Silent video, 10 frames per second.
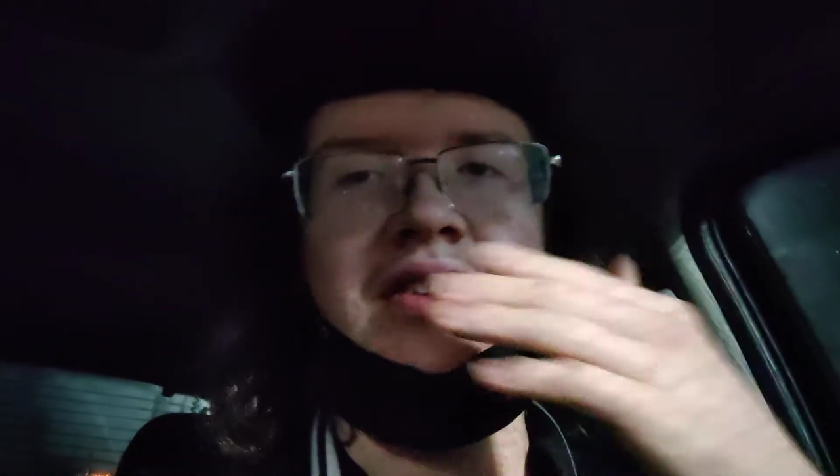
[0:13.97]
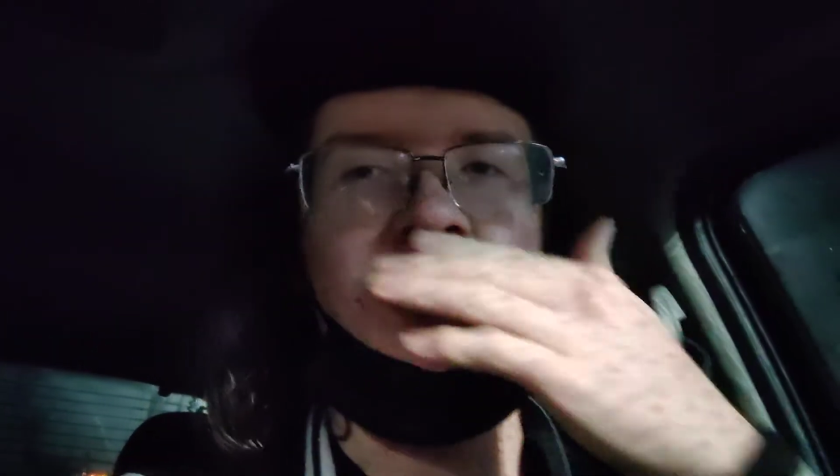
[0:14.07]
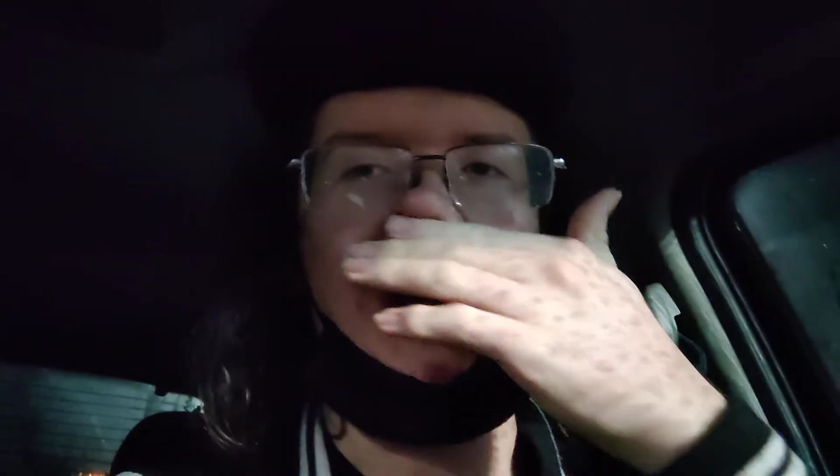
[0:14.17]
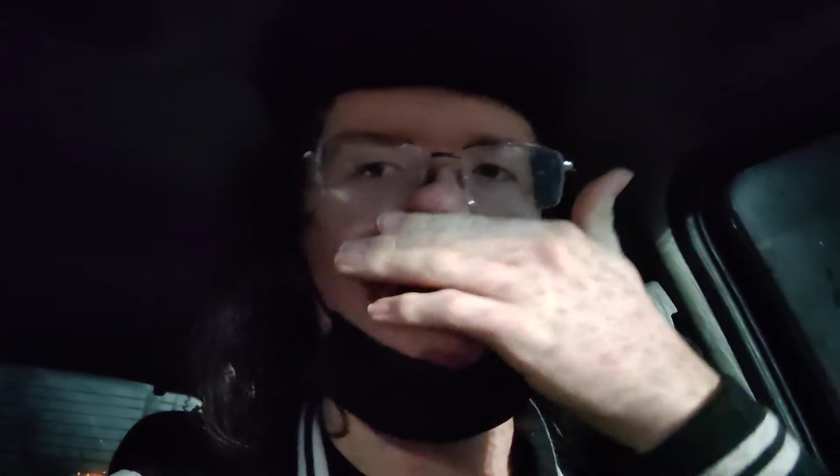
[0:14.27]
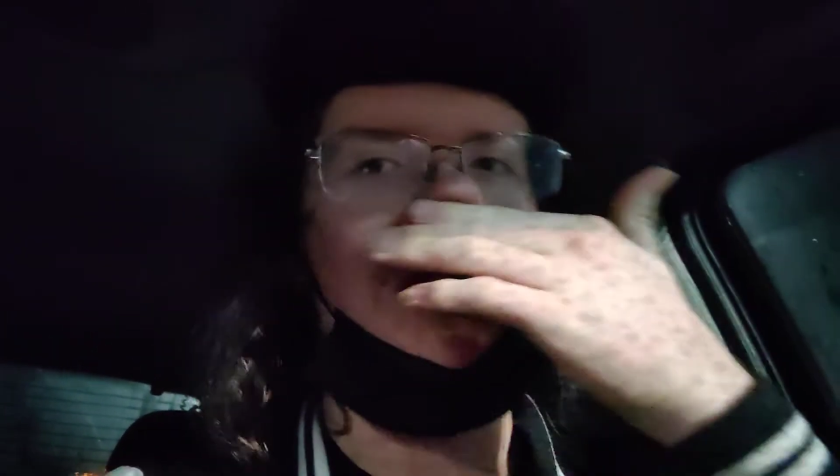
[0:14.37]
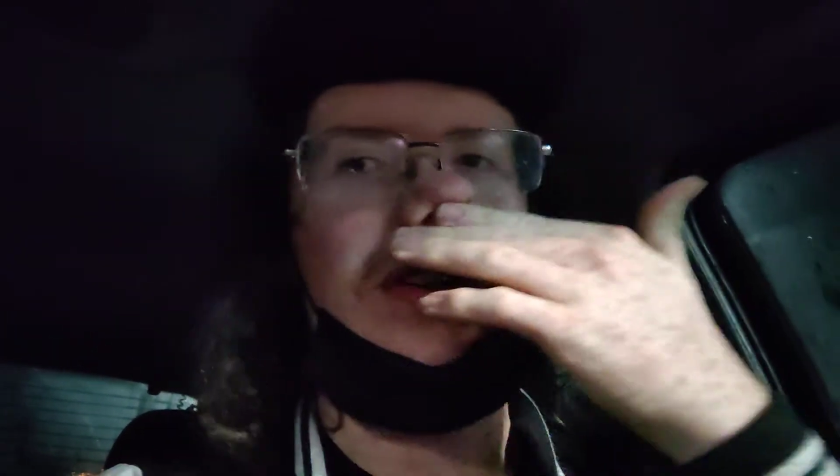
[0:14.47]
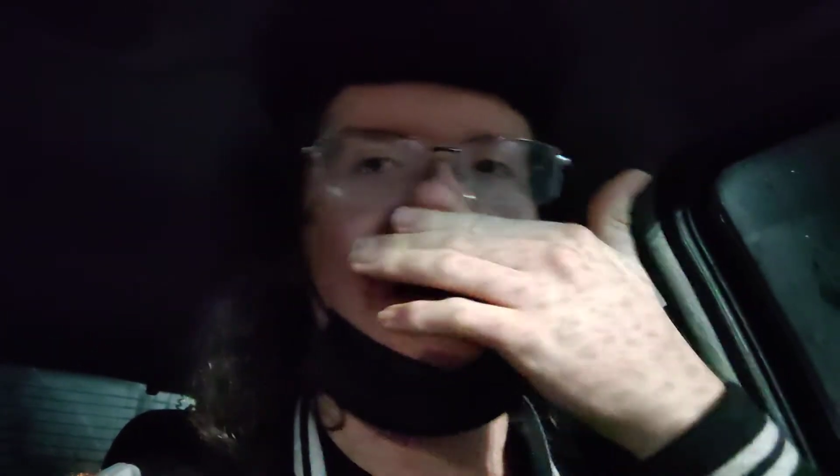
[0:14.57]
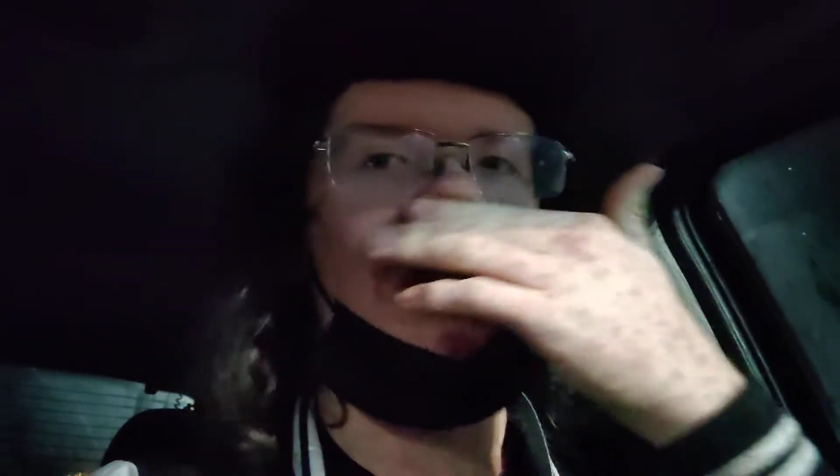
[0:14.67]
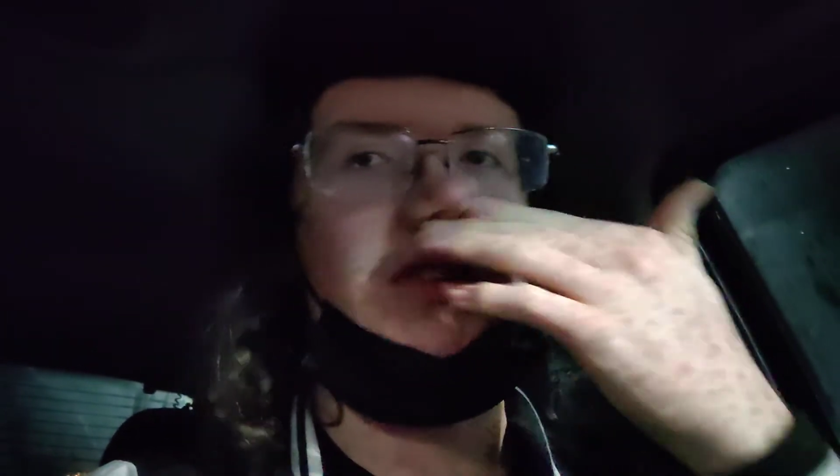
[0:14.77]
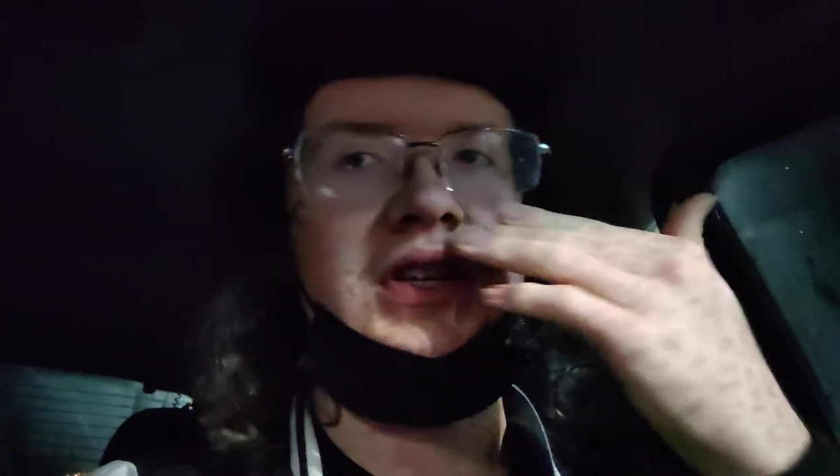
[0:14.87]
job there or
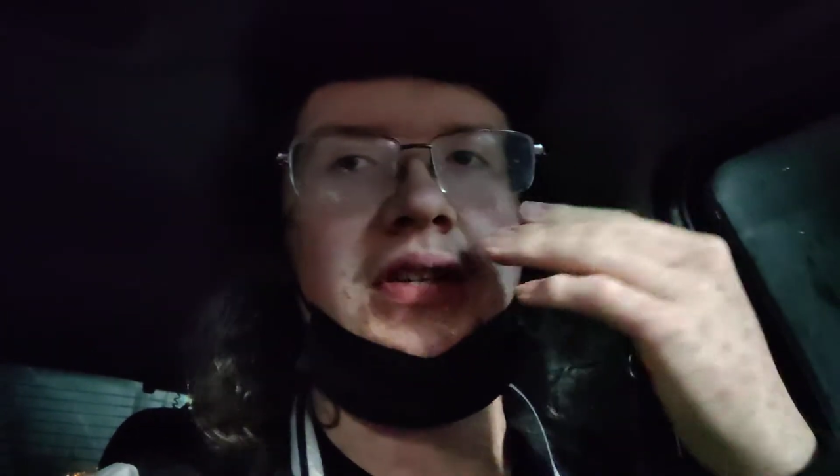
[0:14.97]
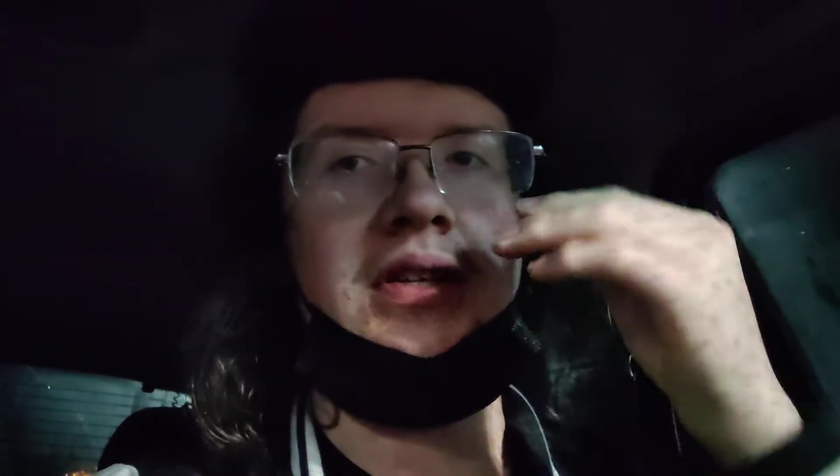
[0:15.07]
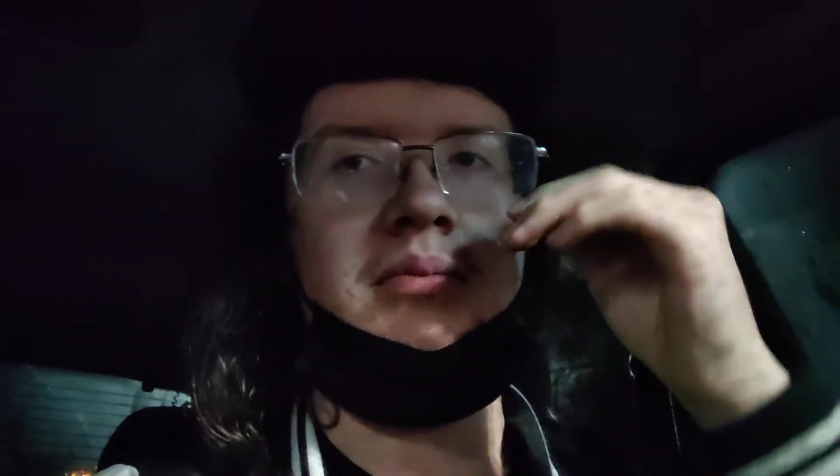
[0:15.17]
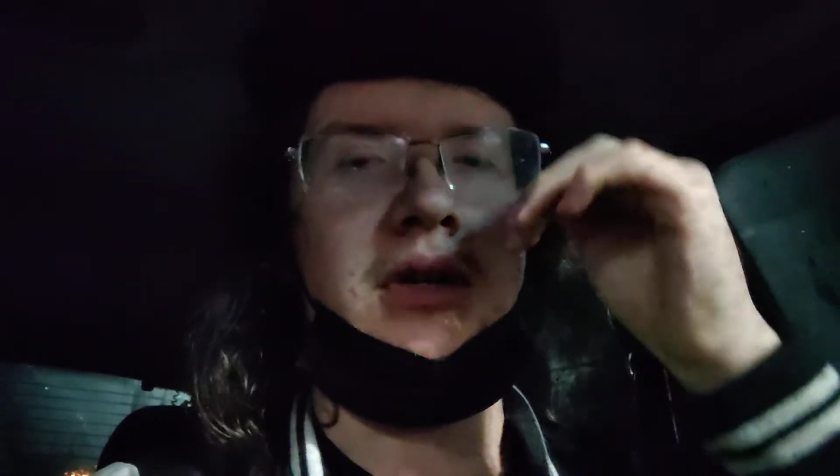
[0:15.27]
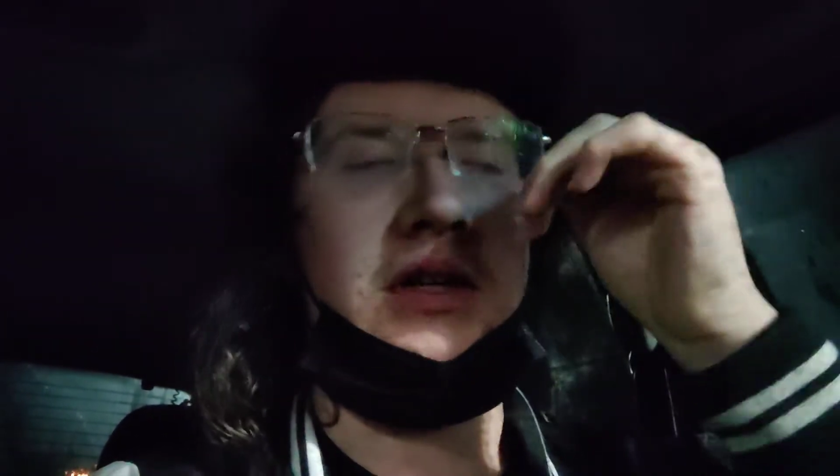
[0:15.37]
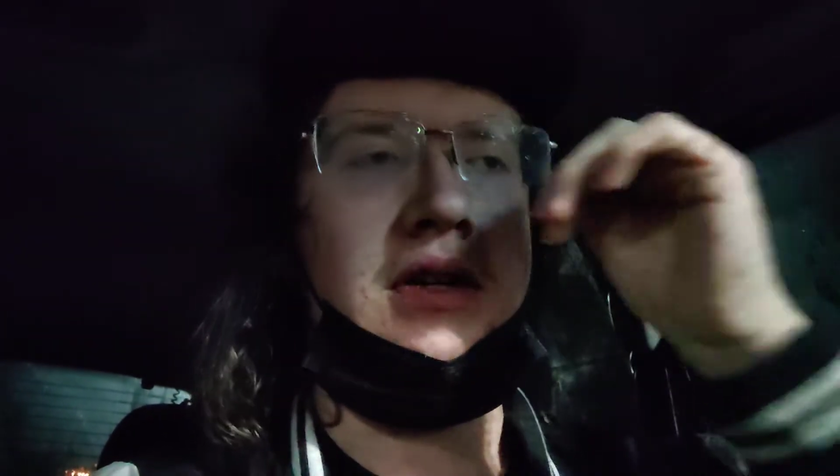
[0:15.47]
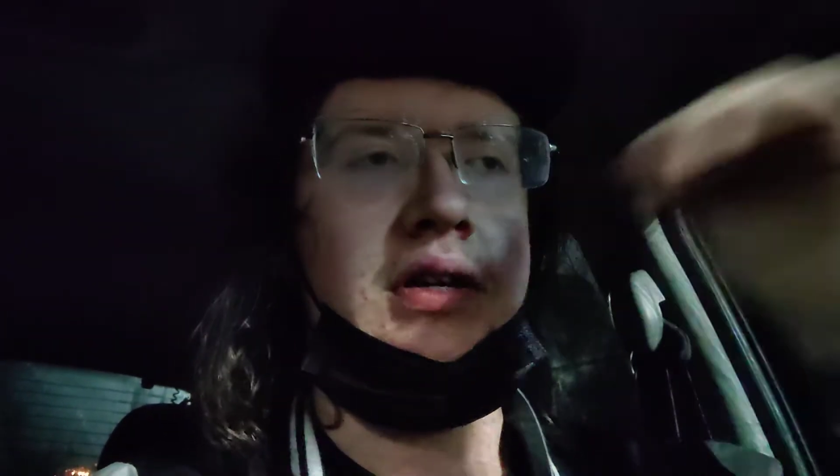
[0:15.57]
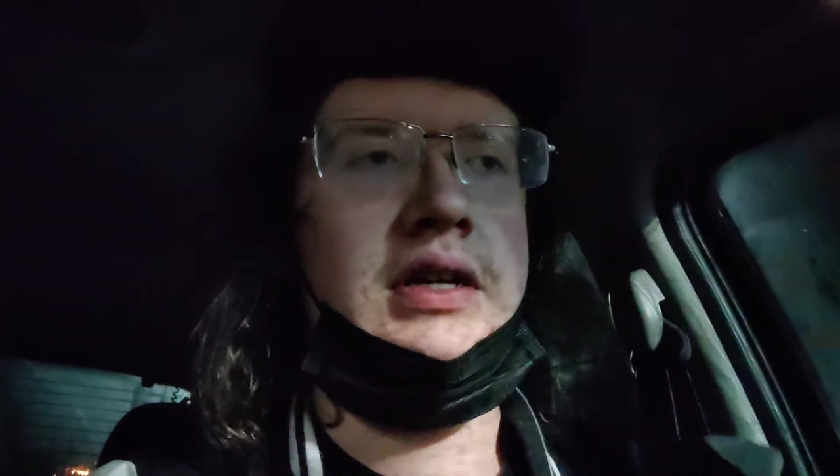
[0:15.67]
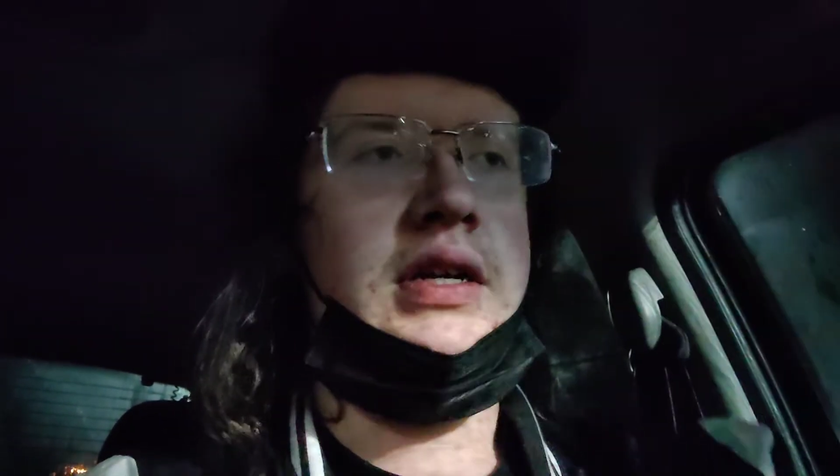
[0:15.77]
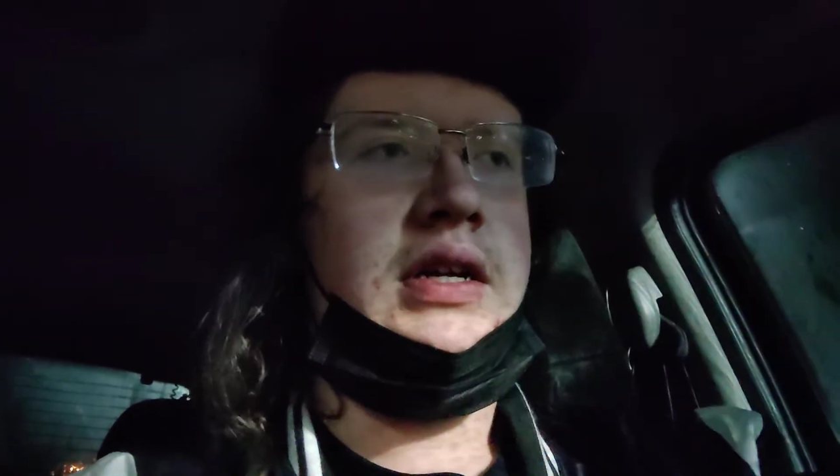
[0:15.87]
not recently, but
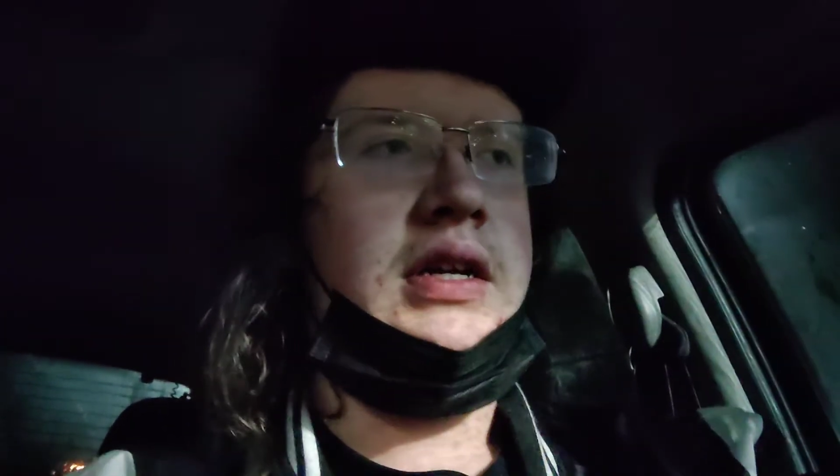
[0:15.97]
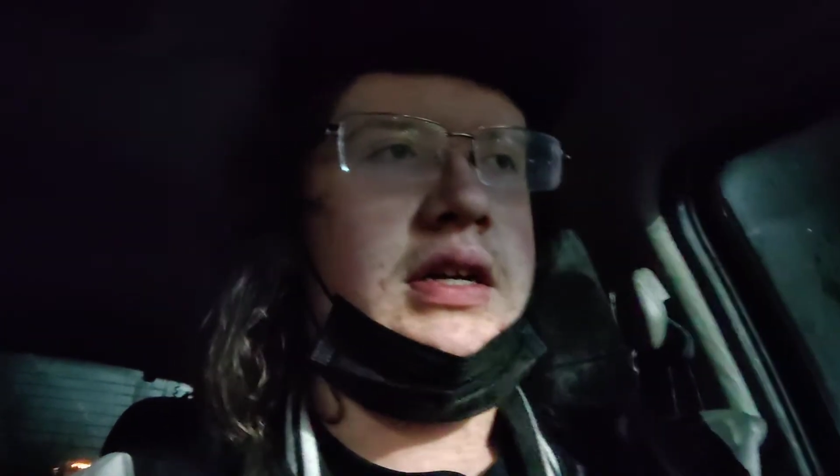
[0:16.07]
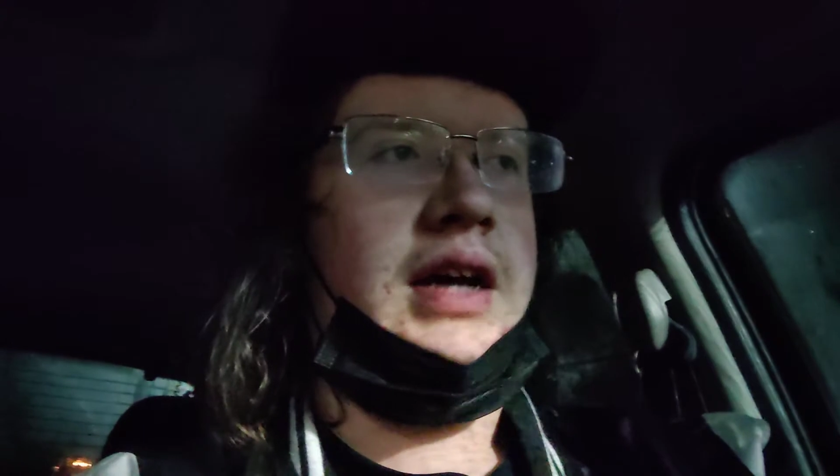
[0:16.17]
yeah.